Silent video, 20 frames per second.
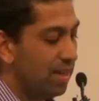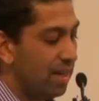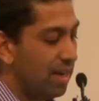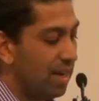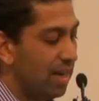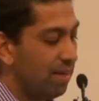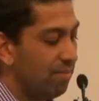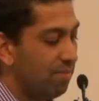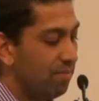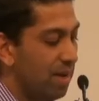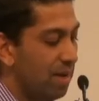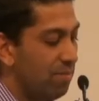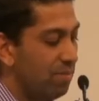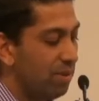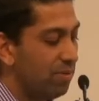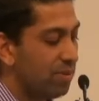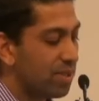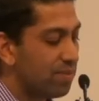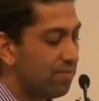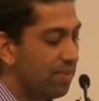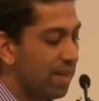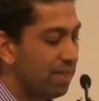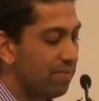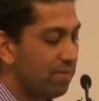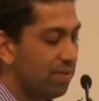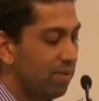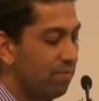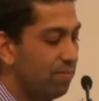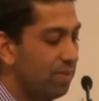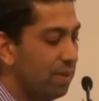um, and be
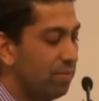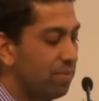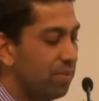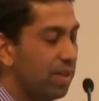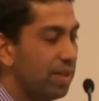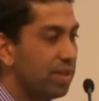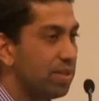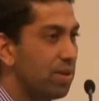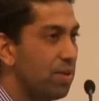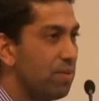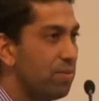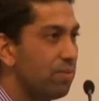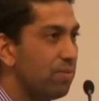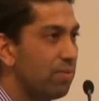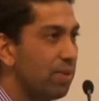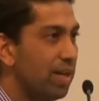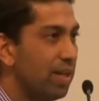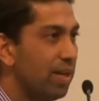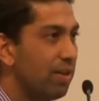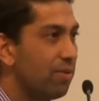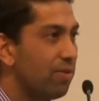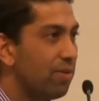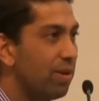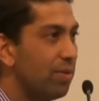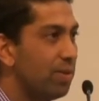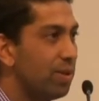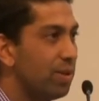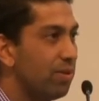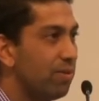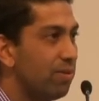respectful of people that don't really agree
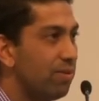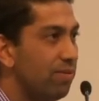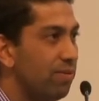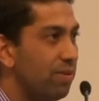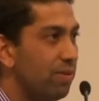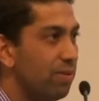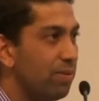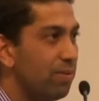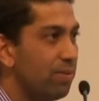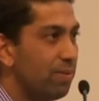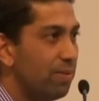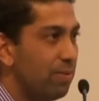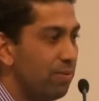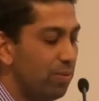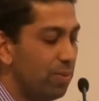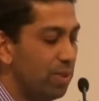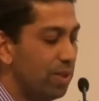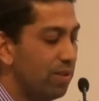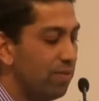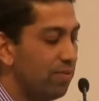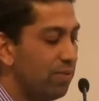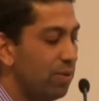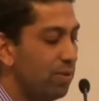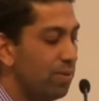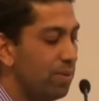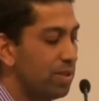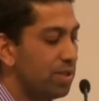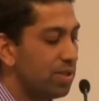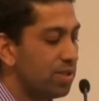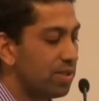with your review, with your
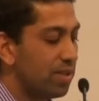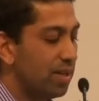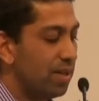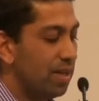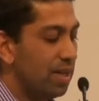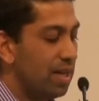view, and just